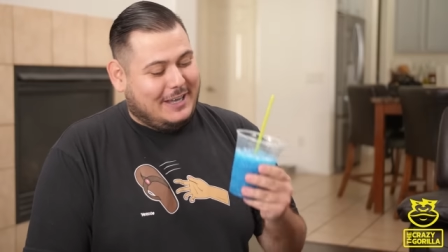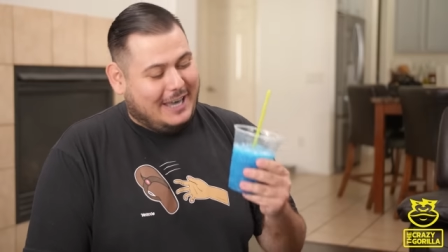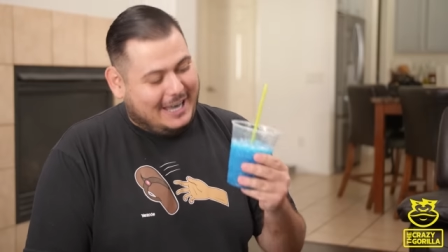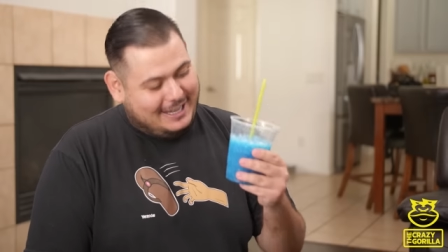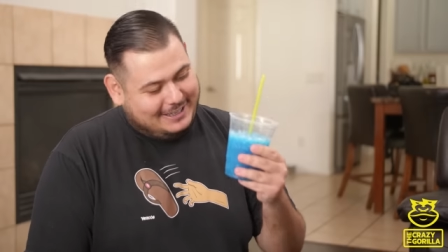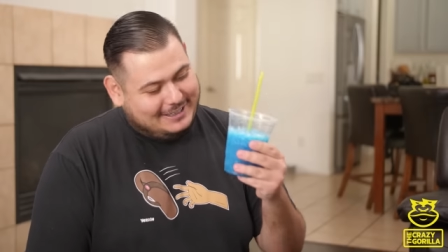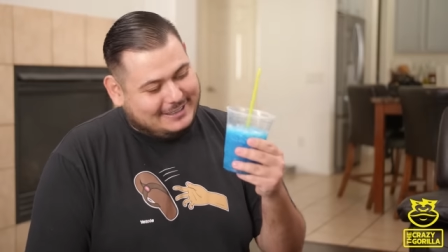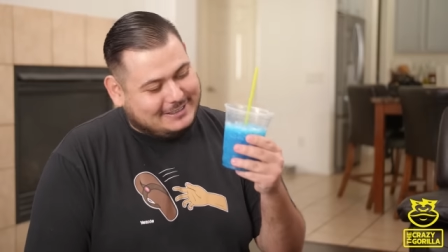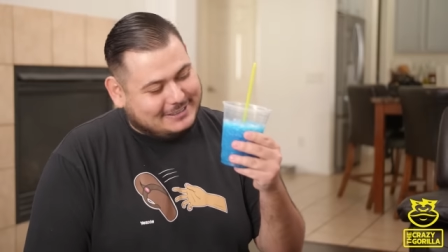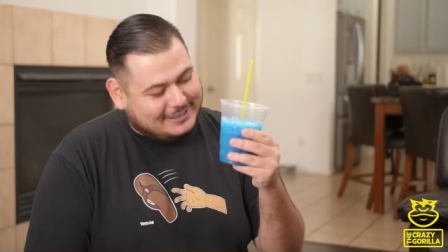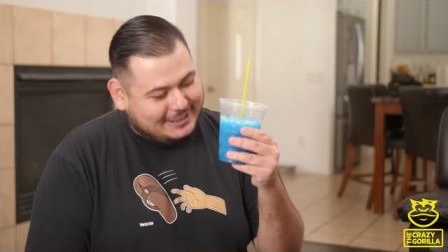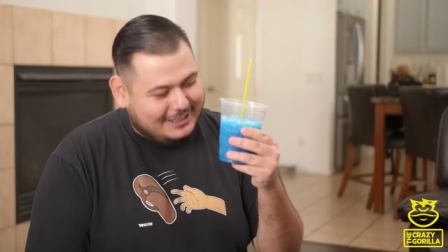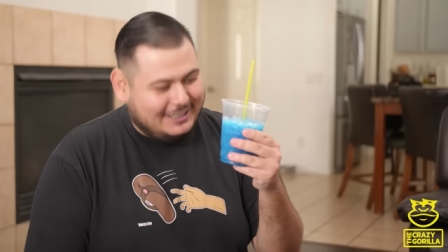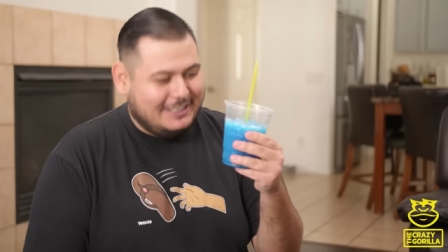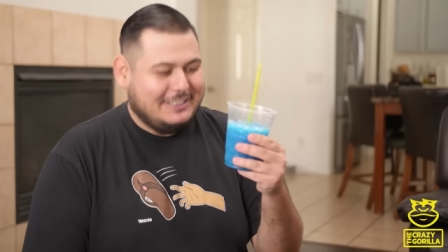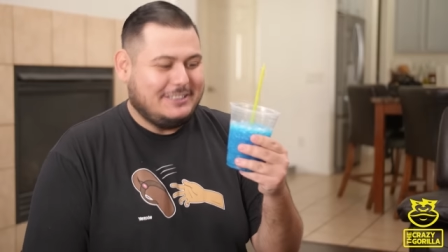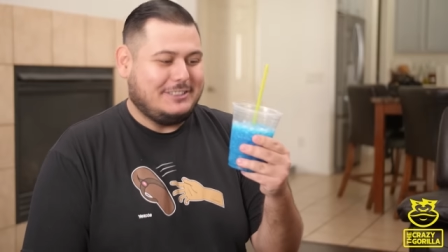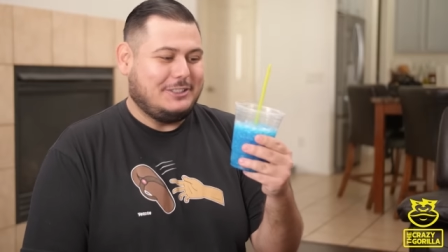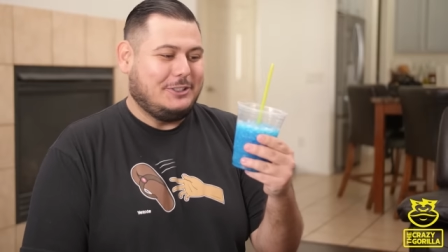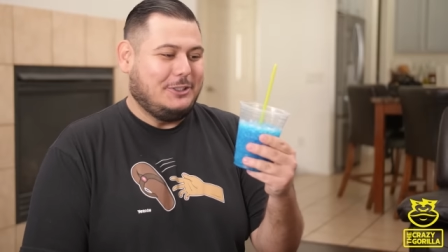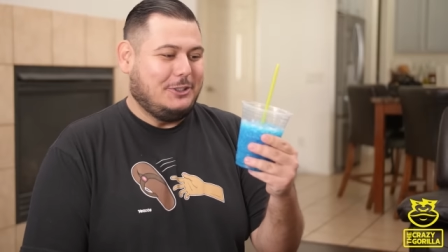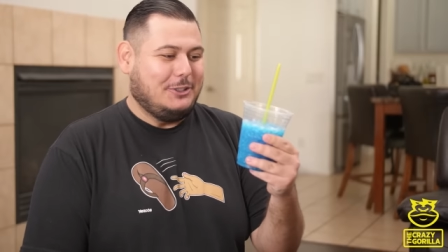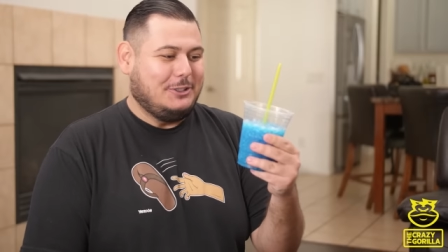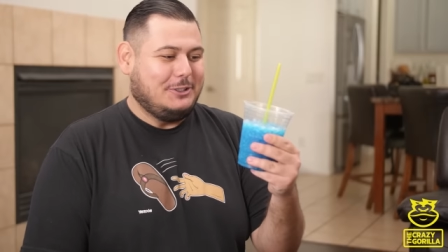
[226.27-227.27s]
And it's
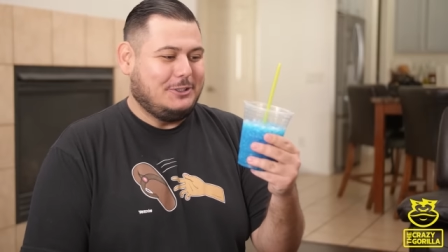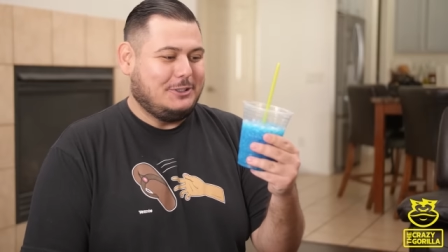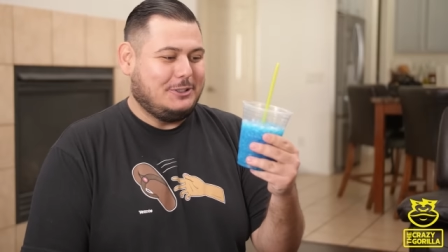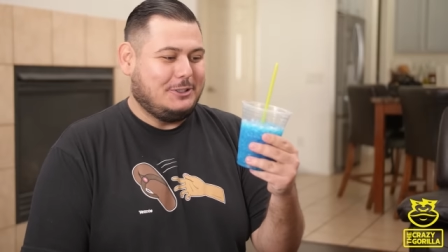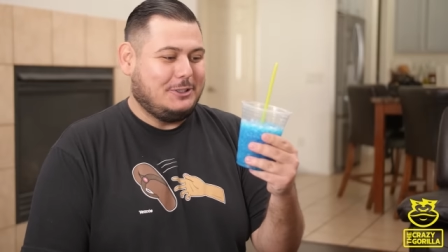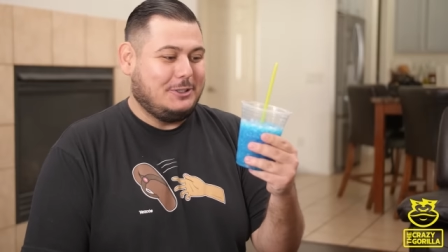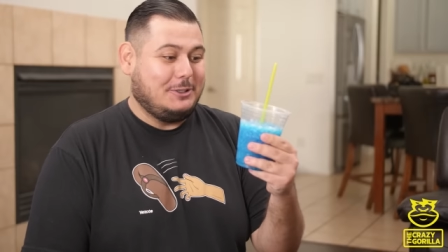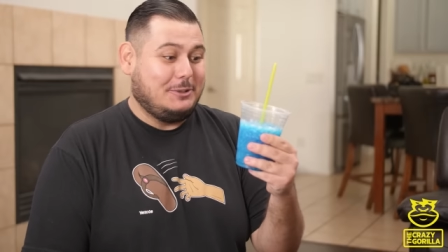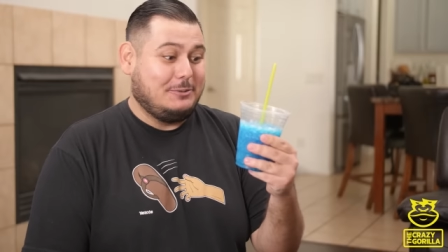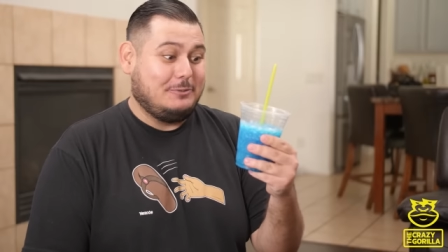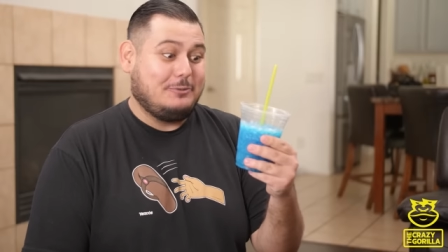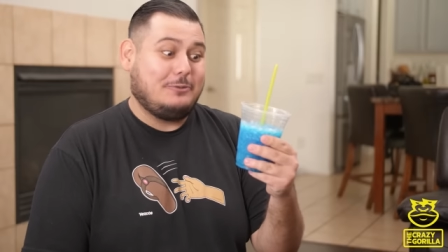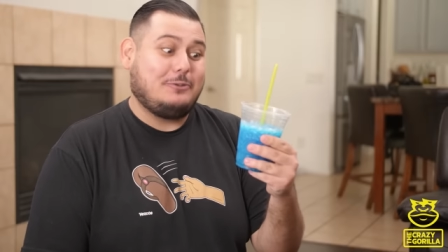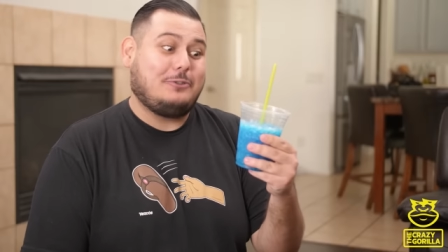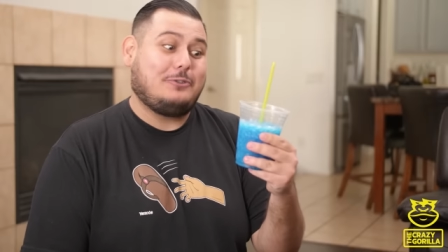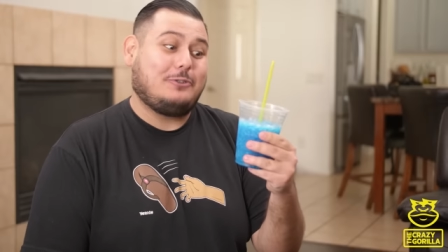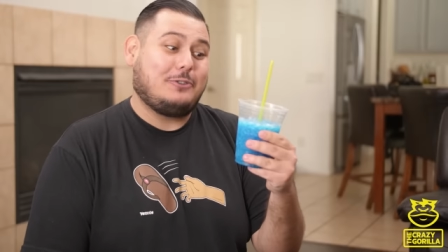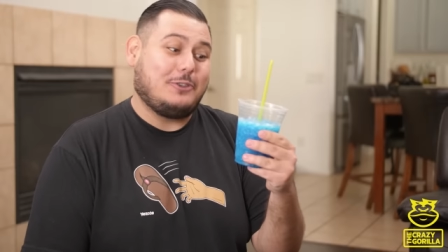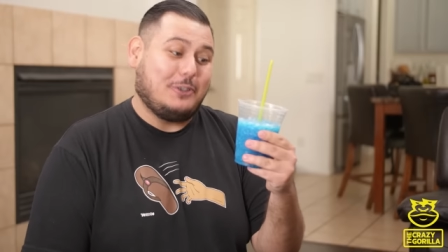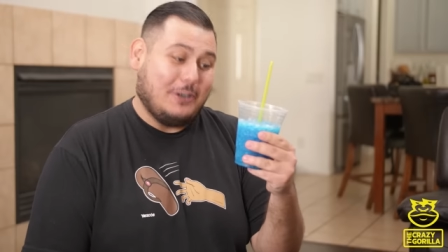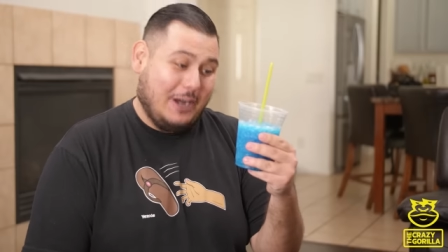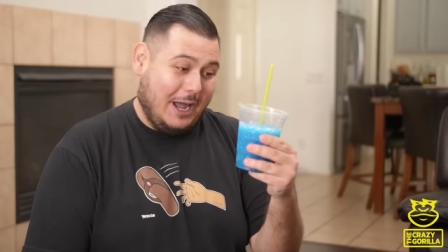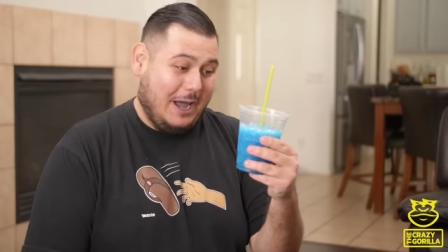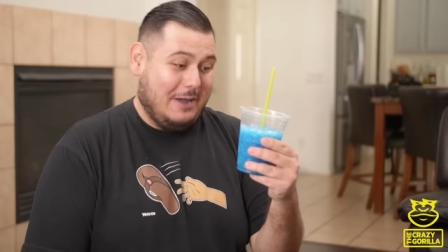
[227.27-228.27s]
us dos
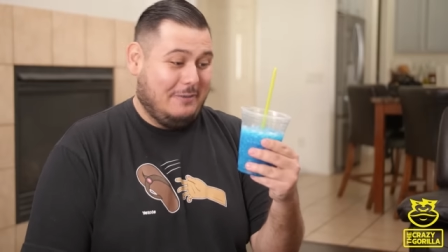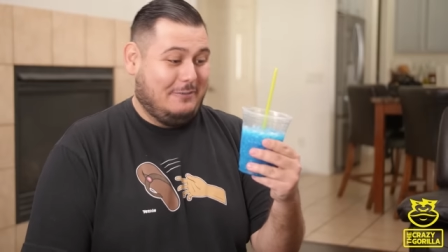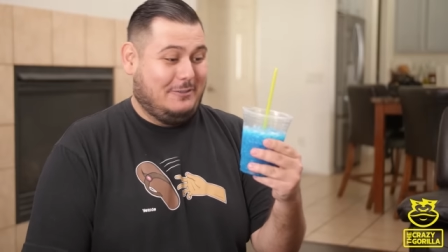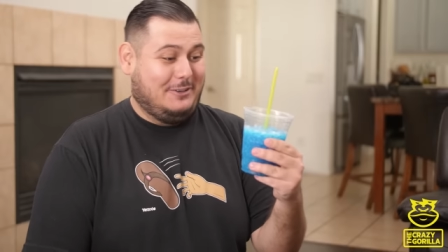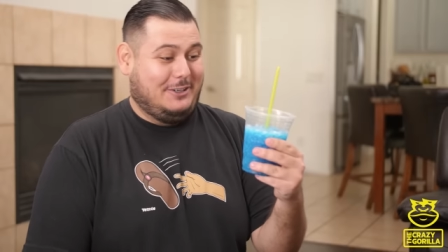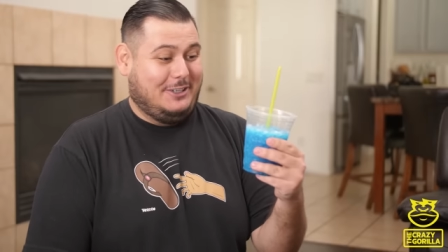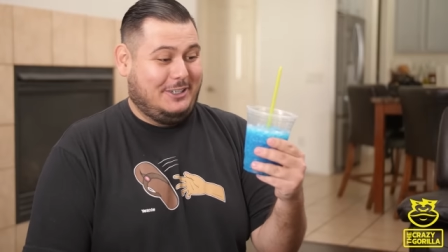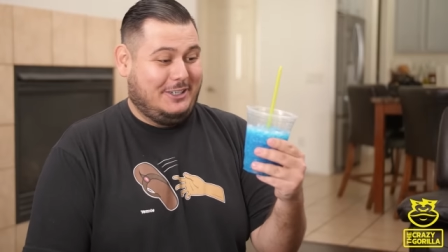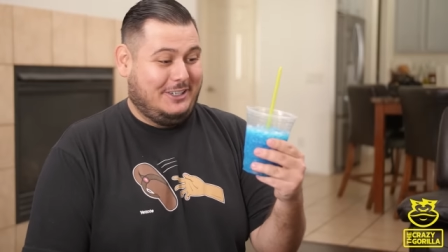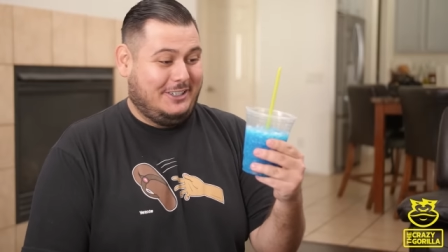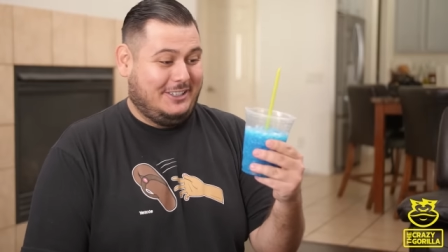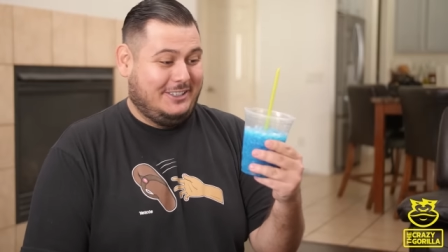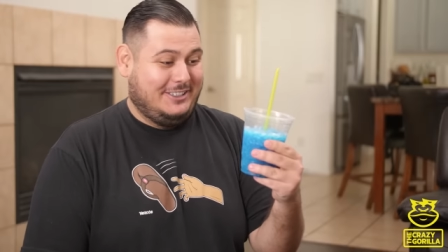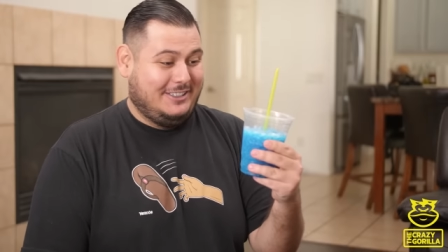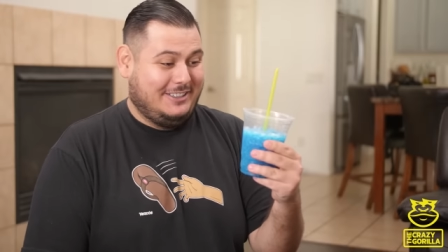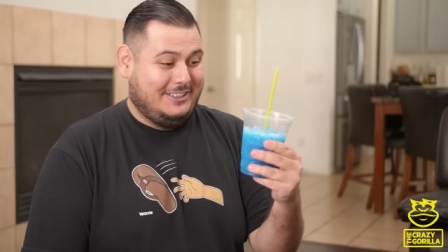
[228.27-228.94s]
forever.